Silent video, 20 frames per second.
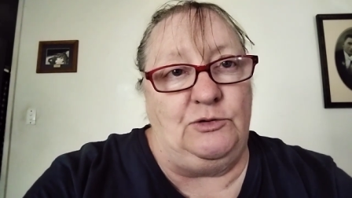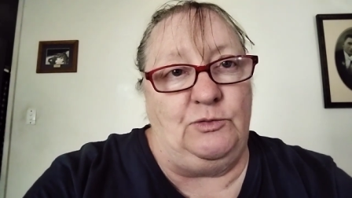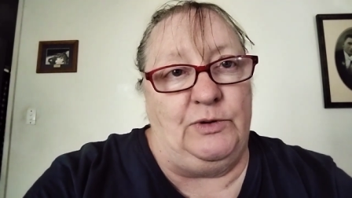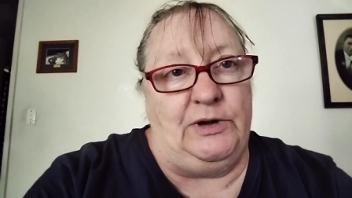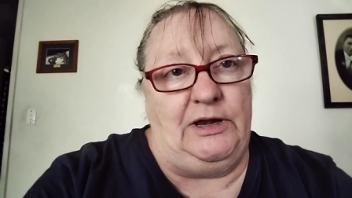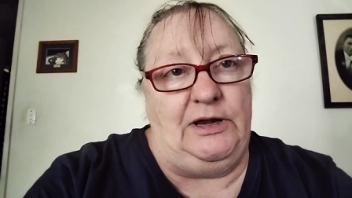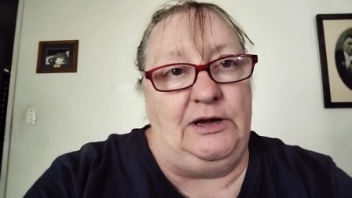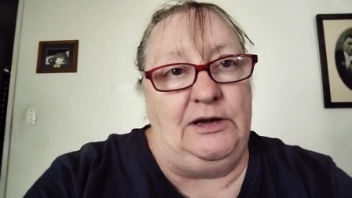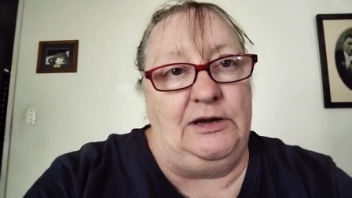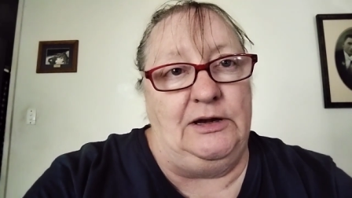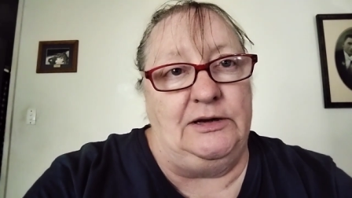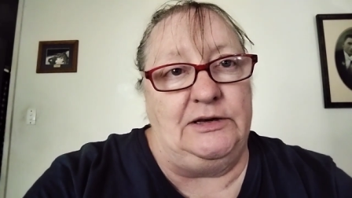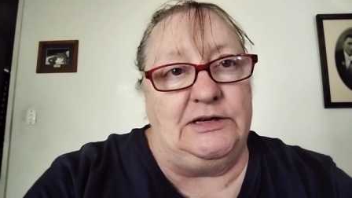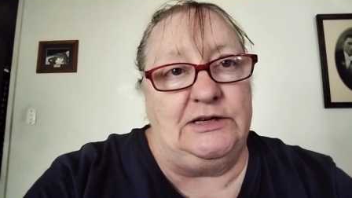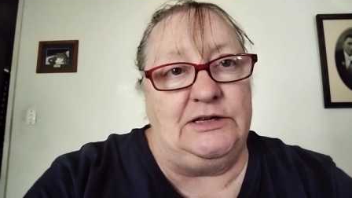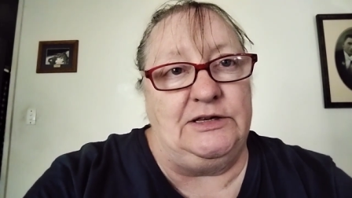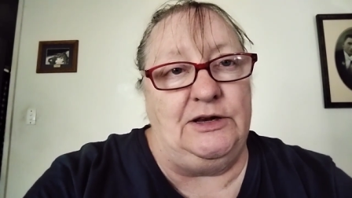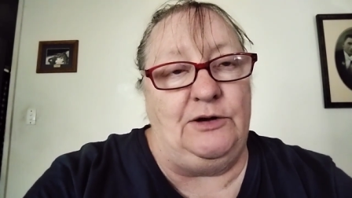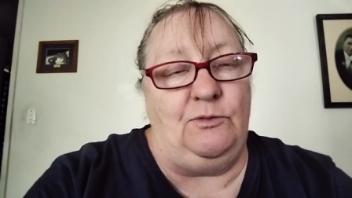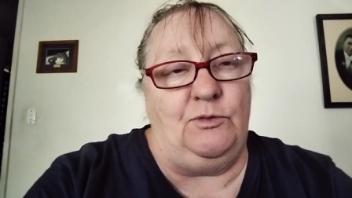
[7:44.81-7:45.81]
week to
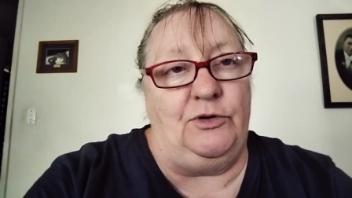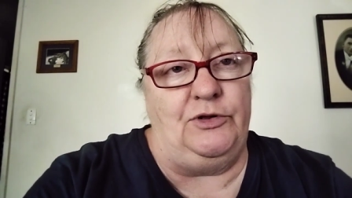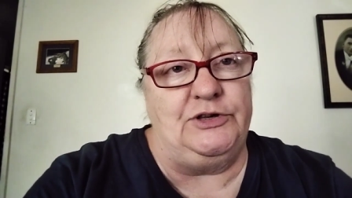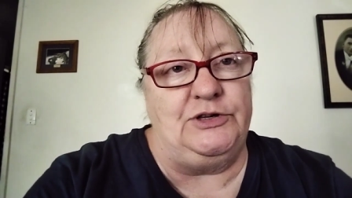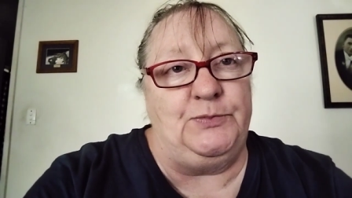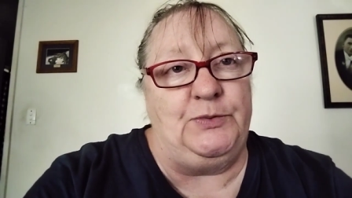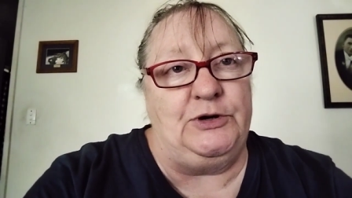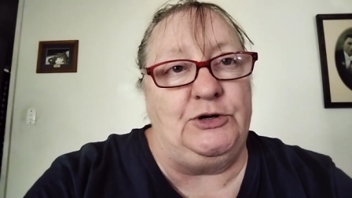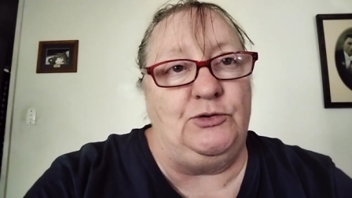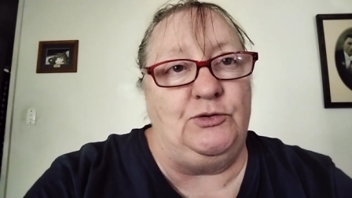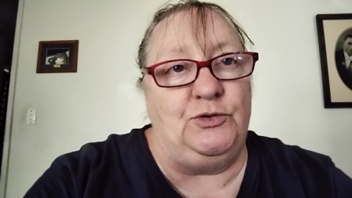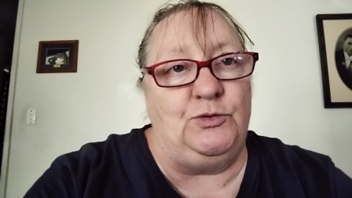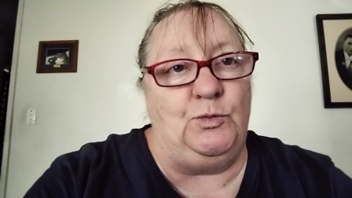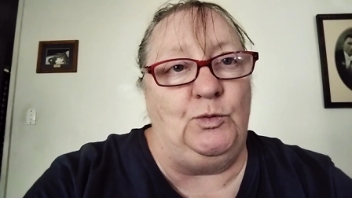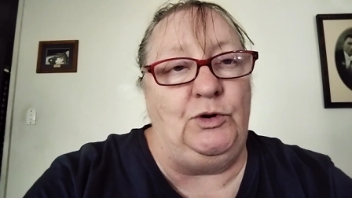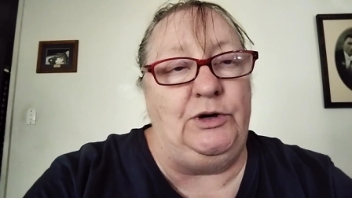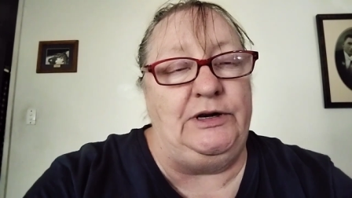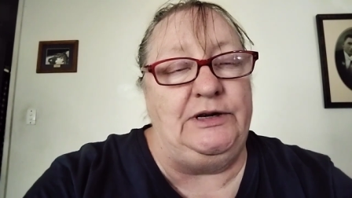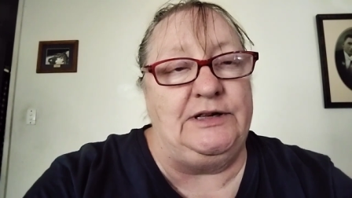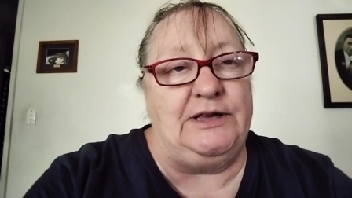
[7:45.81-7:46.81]
see what specials
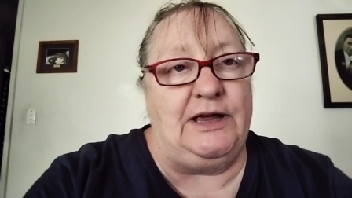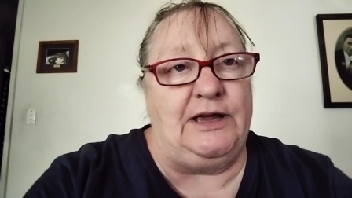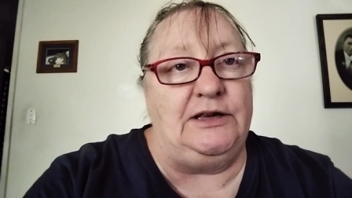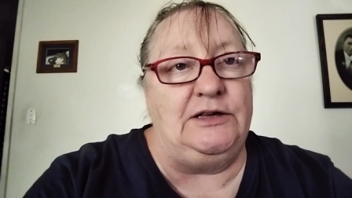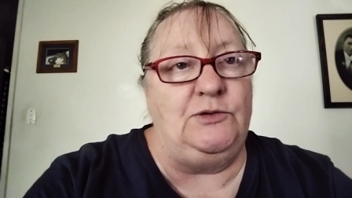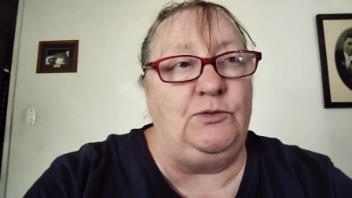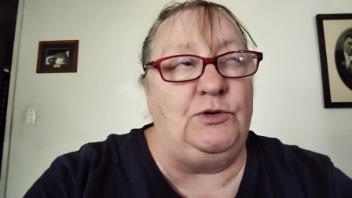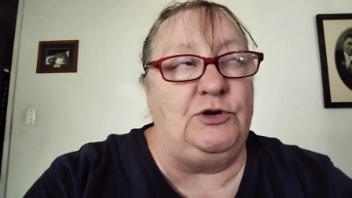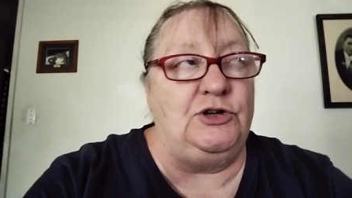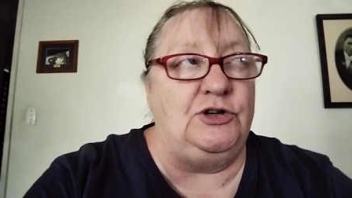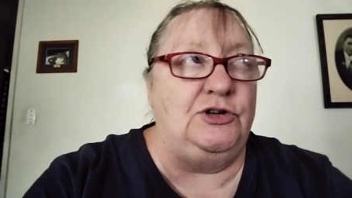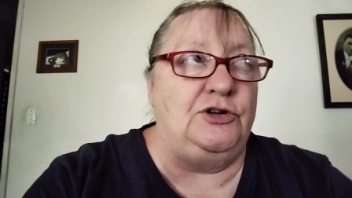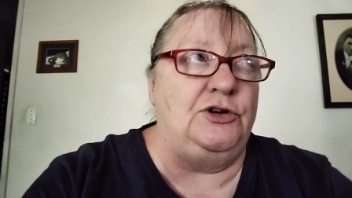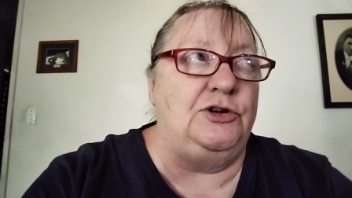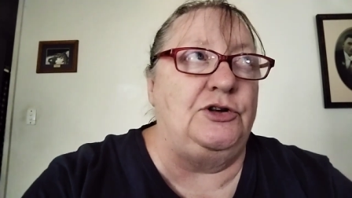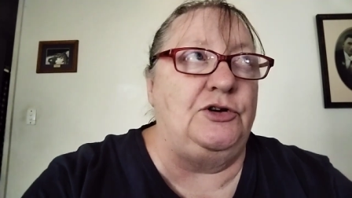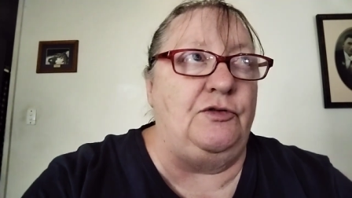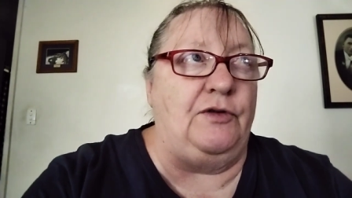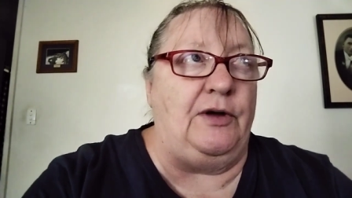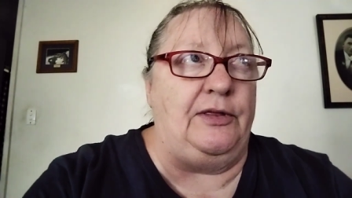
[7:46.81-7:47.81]
Woolies has, which is
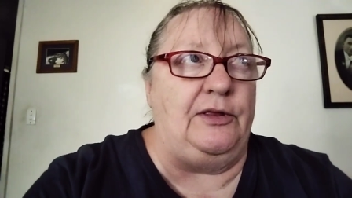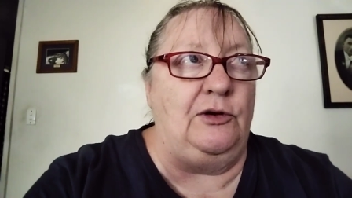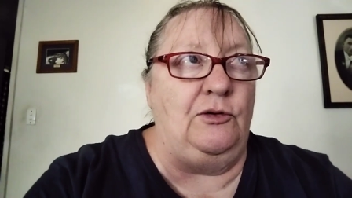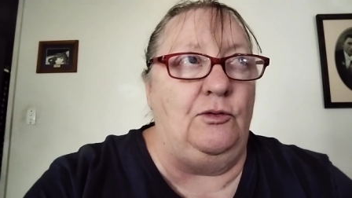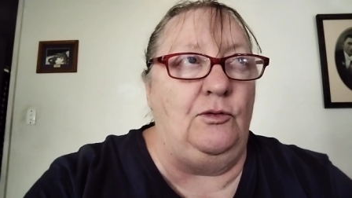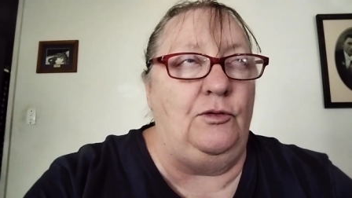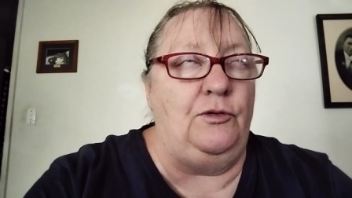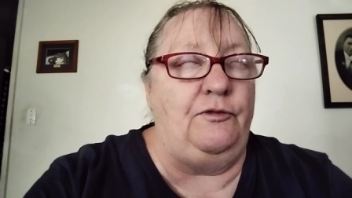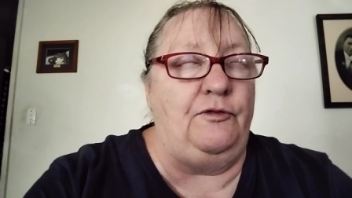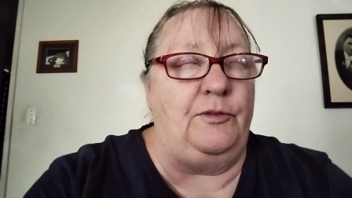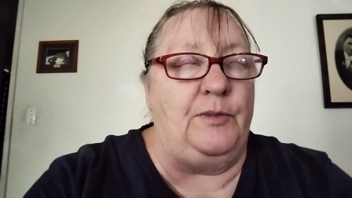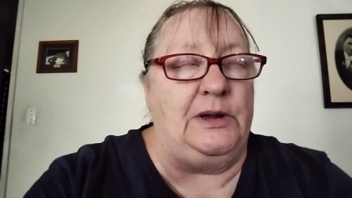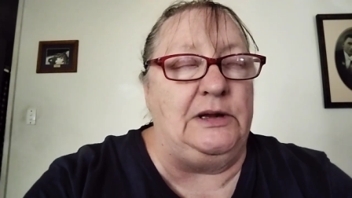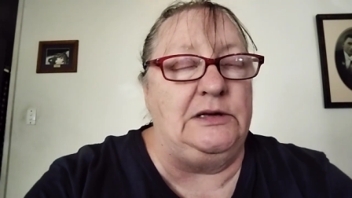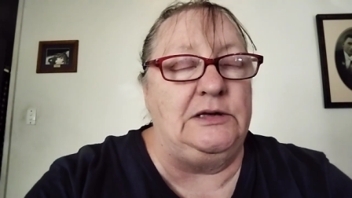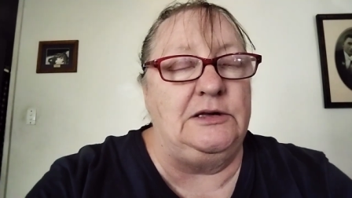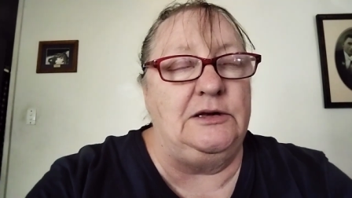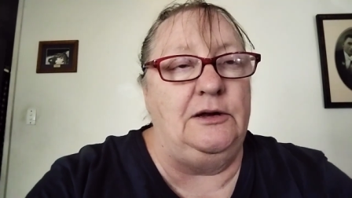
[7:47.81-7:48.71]
just around the corner from us.